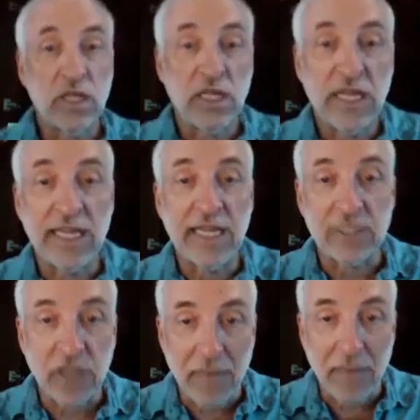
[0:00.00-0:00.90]
The
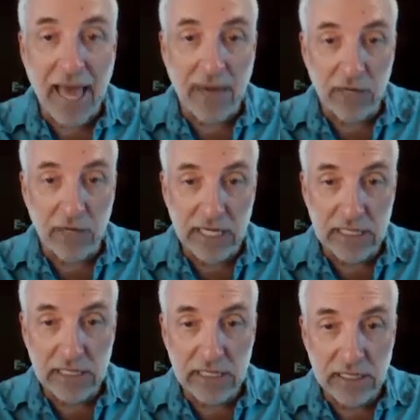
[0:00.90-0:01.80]
thing that's going to
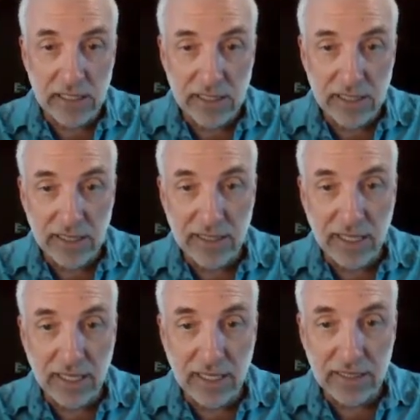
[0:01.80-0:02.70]
matter is
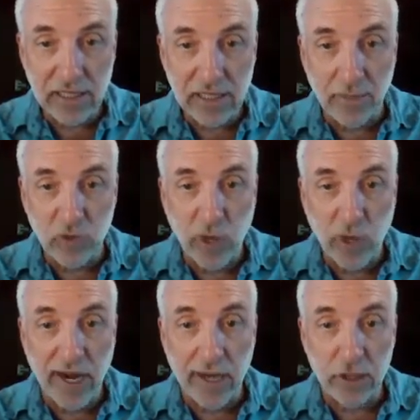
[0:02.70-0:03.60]
the sum
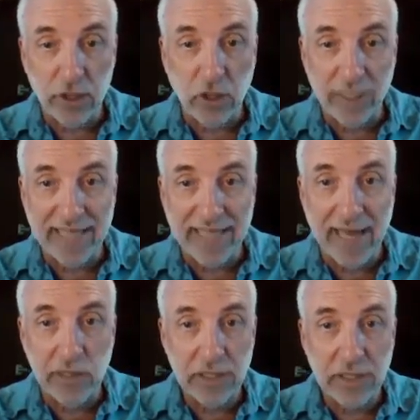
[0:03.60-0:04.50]
of square errors
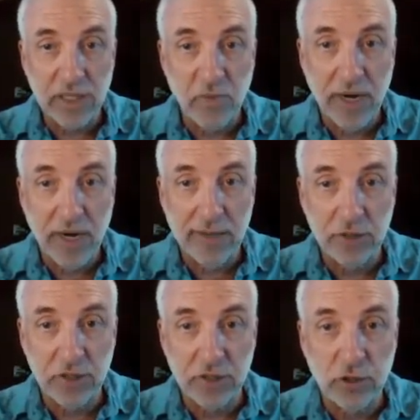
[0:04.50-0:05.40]
going down
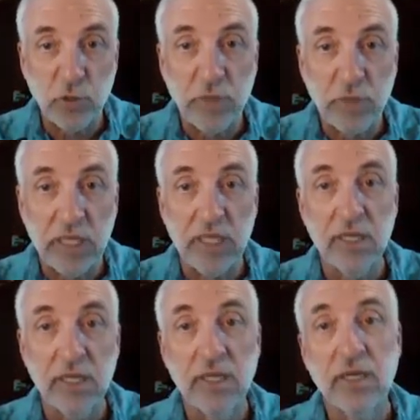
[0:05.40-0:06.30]
compared to
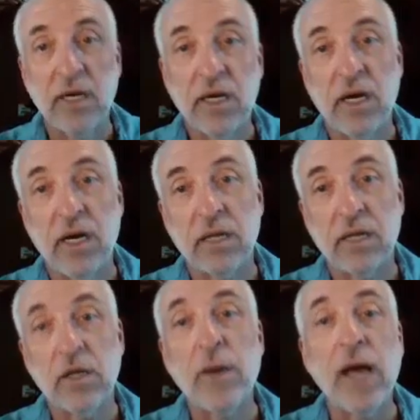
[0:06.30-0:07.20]
2p
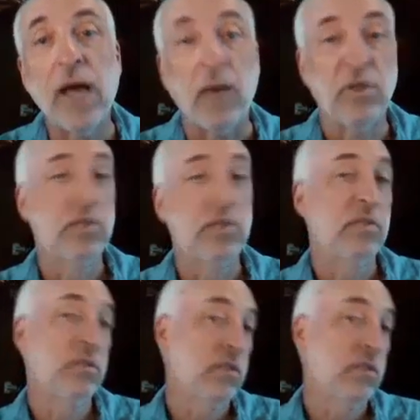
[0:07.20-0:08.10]
going up
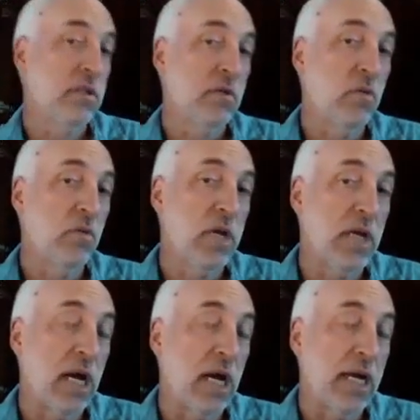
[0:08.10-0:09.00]

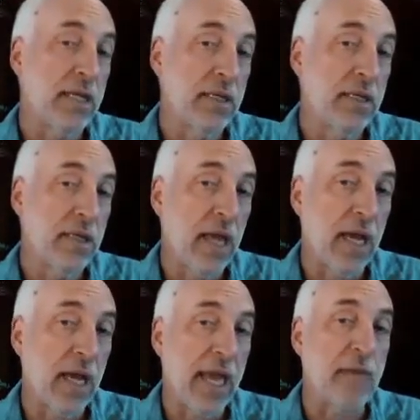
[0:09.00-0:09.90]
when I
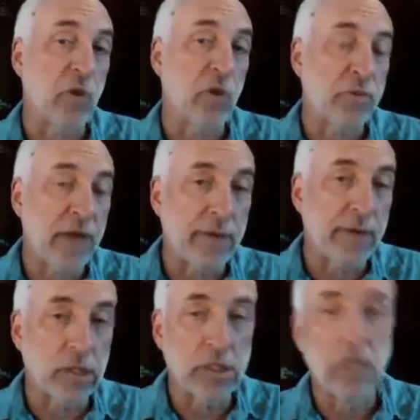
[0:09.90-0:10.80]
add more
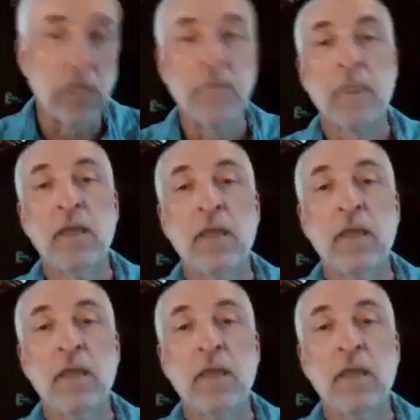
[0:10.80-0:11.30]
parameters.